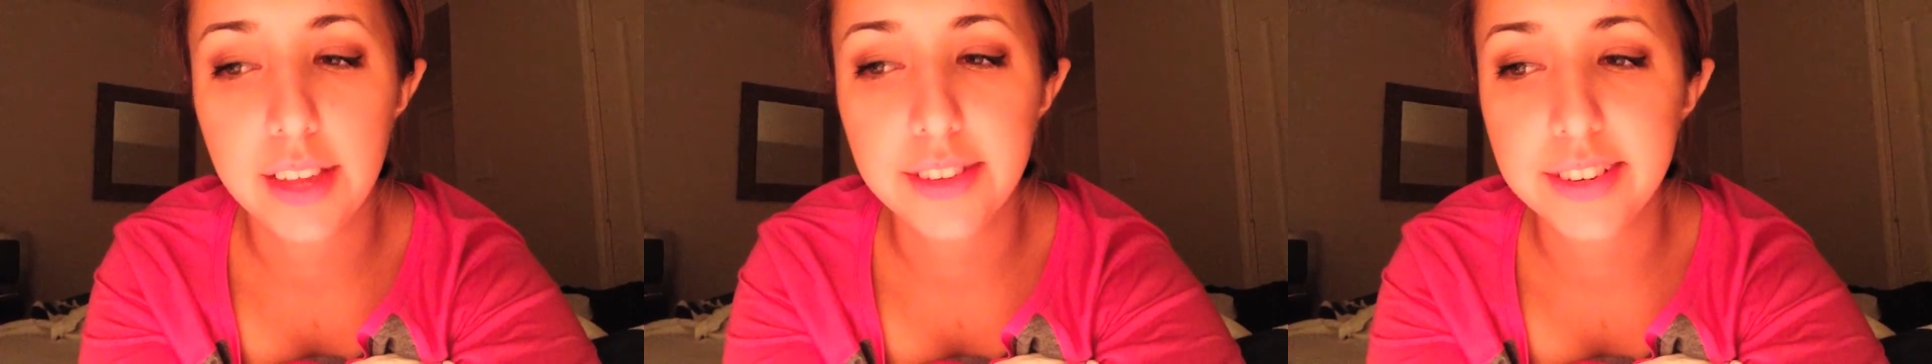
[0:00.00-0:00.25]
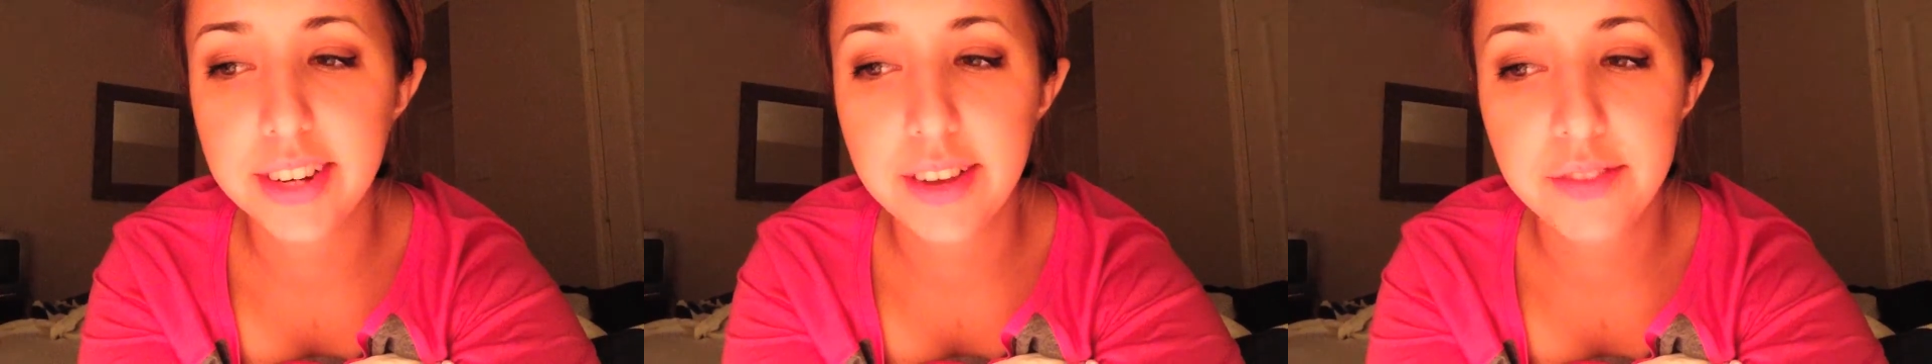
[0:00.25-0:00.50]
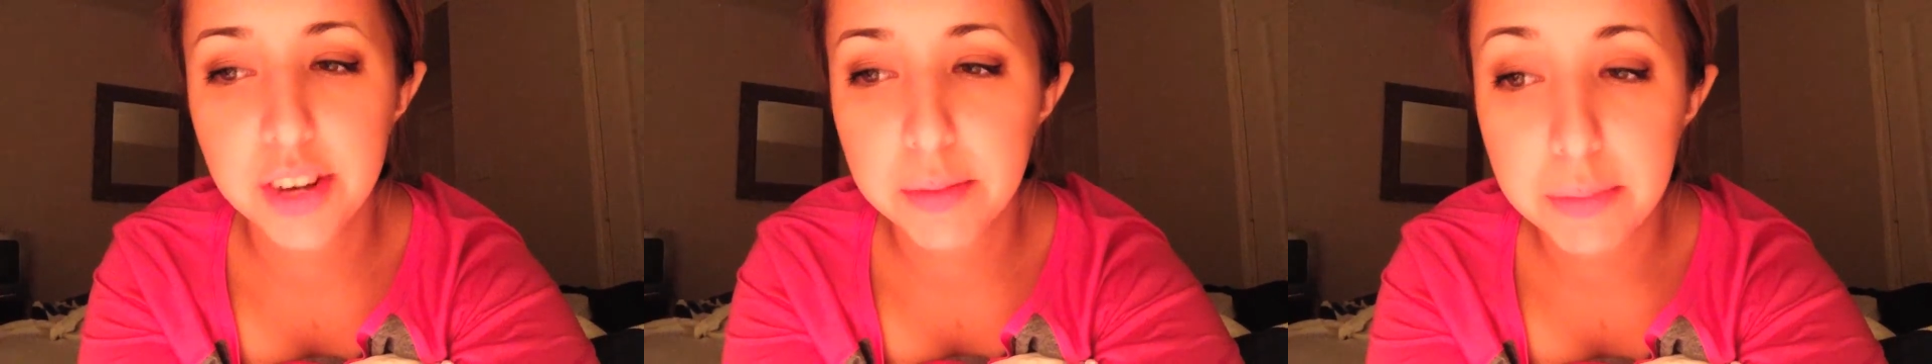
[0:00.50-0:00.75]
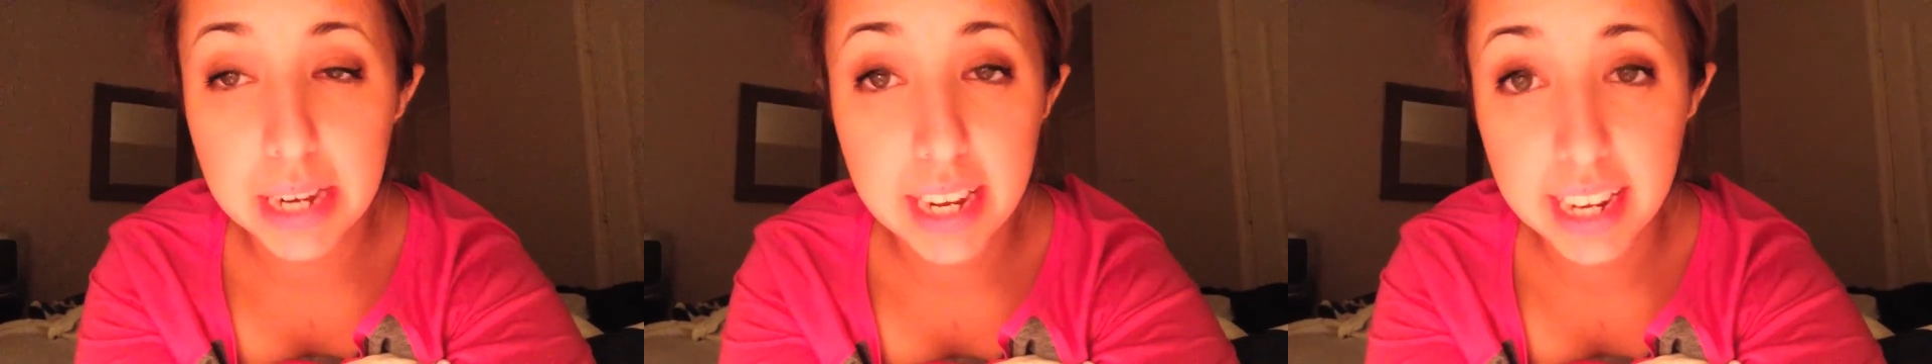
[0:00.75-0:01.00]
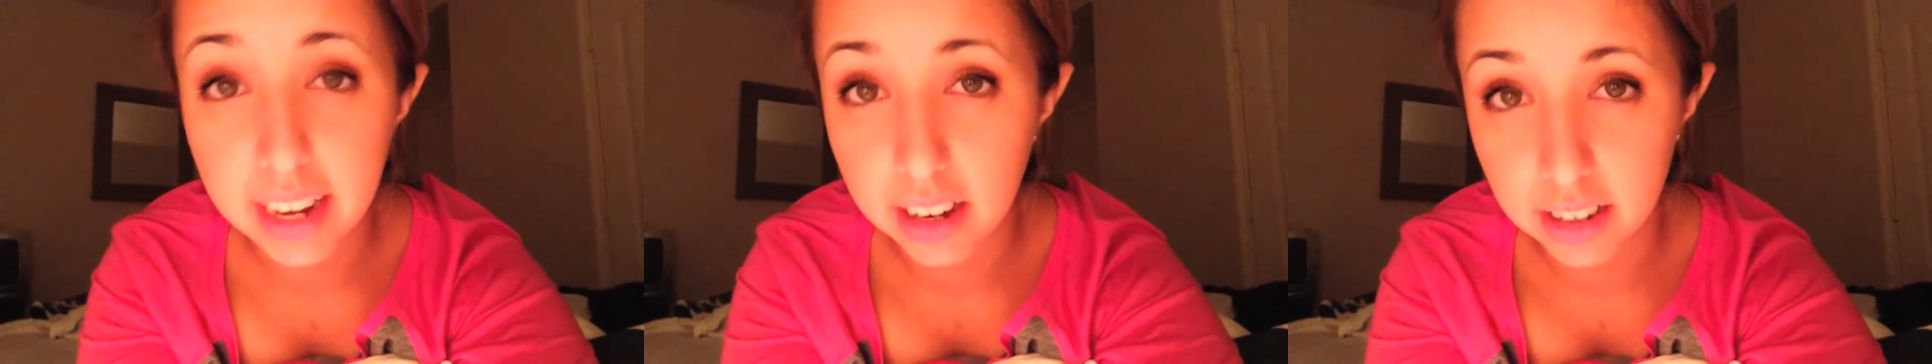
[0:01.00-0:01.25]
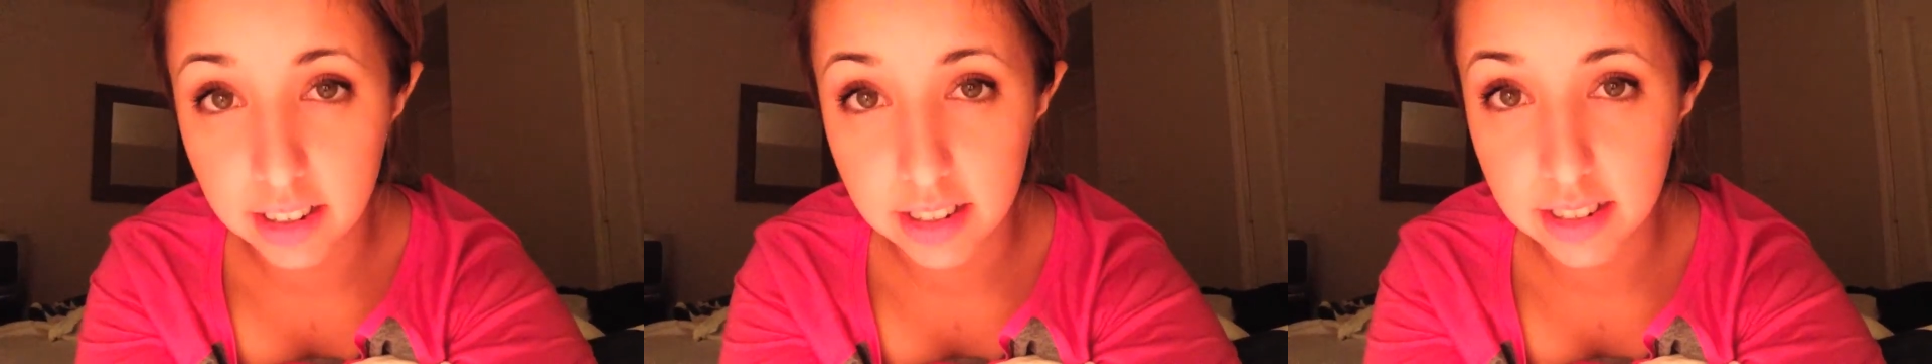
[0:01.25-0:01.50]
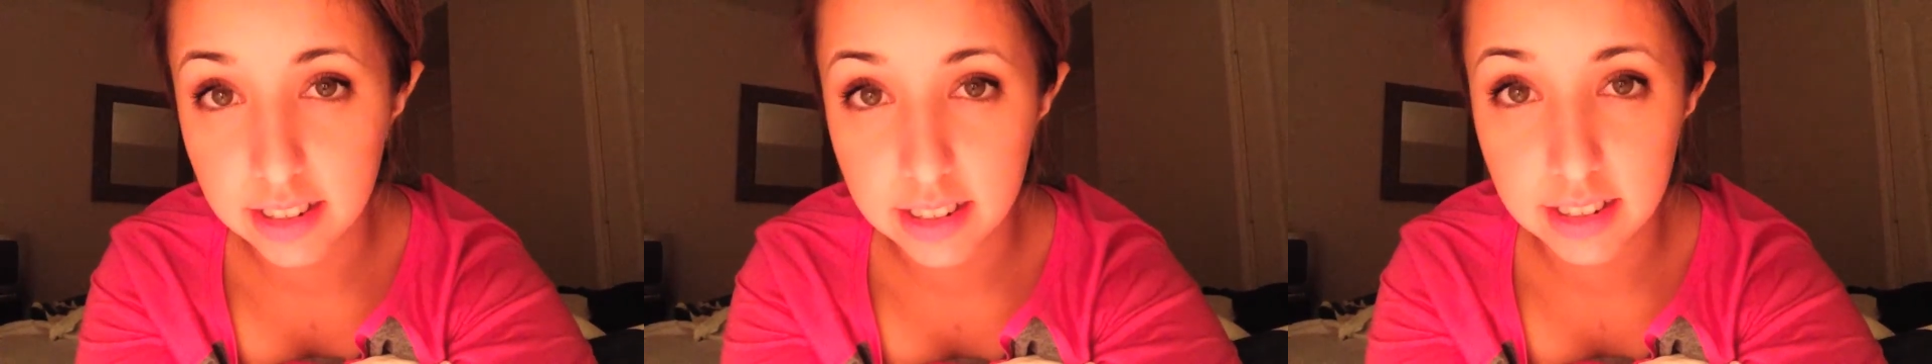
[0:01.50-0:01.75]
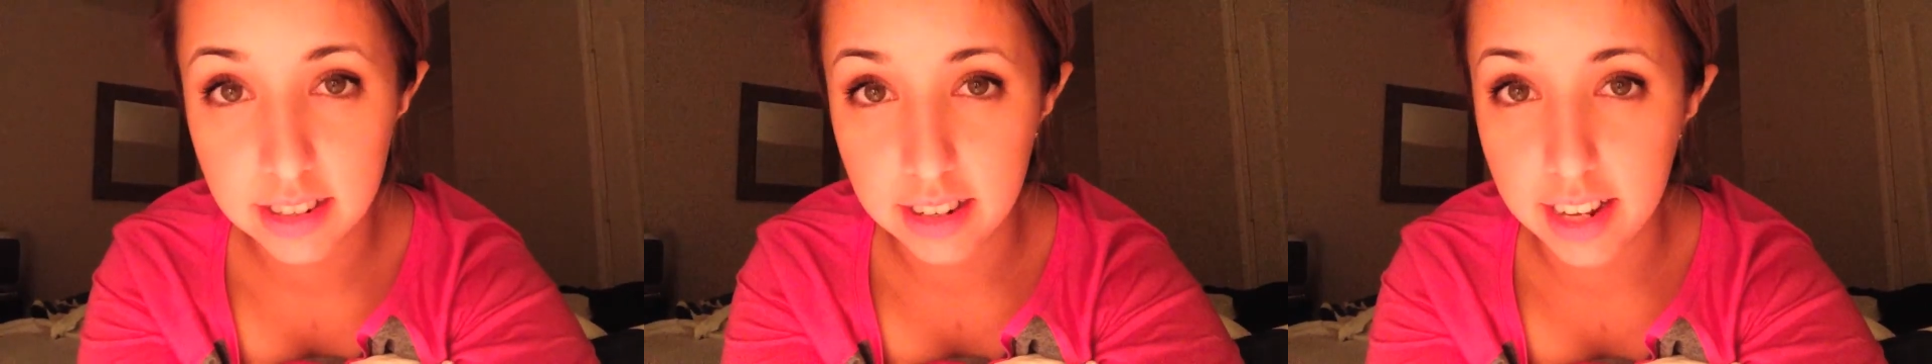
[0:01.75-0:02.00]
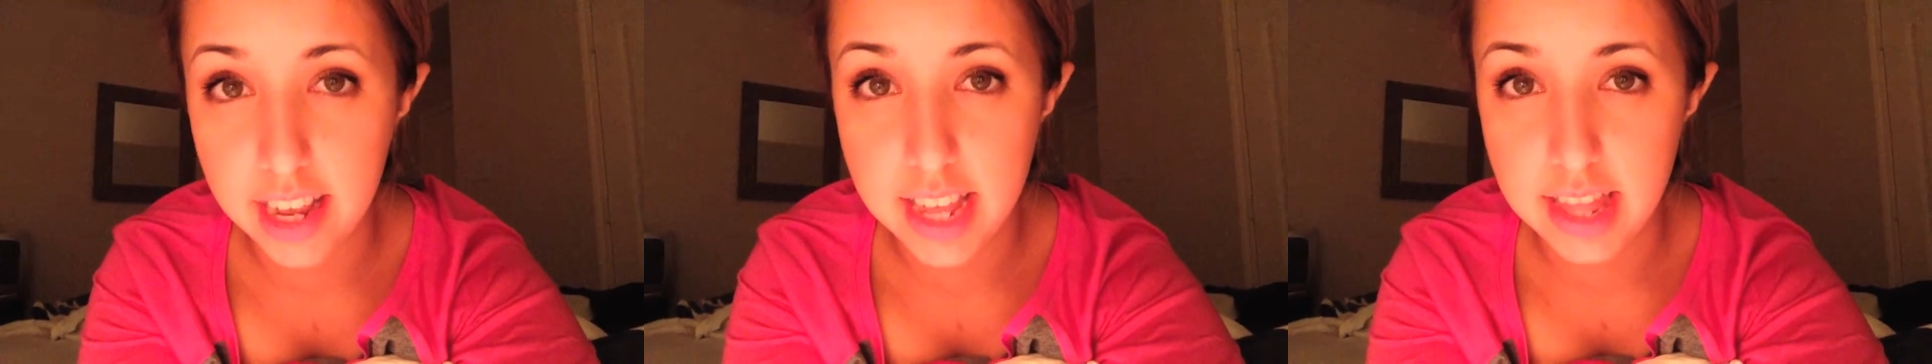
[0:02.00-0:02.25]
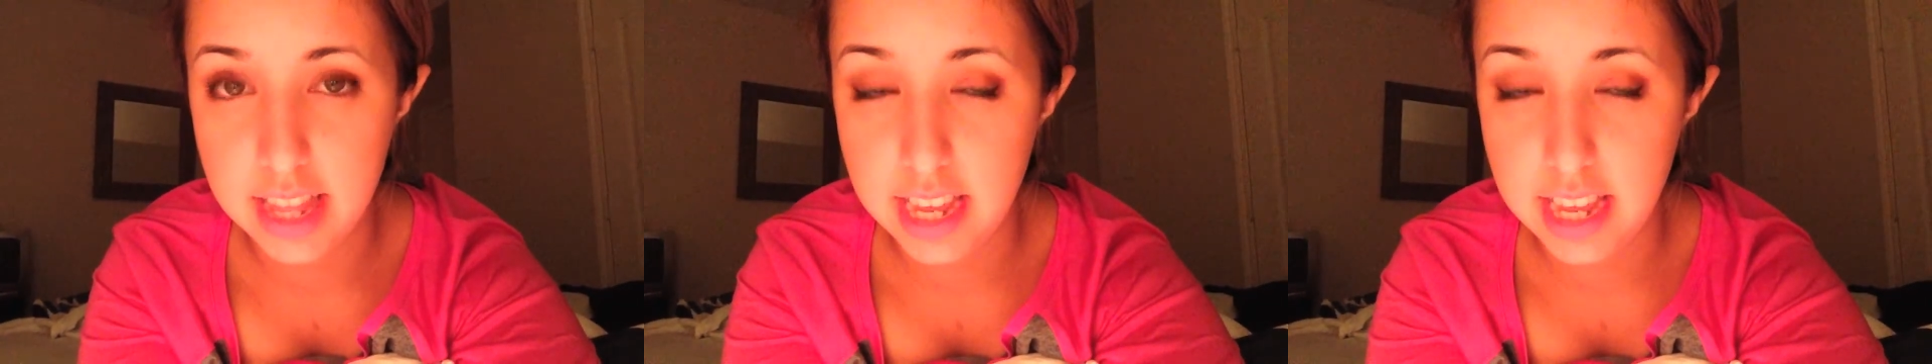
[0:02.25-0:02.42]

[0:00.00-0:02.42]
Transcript: there's not very many characters in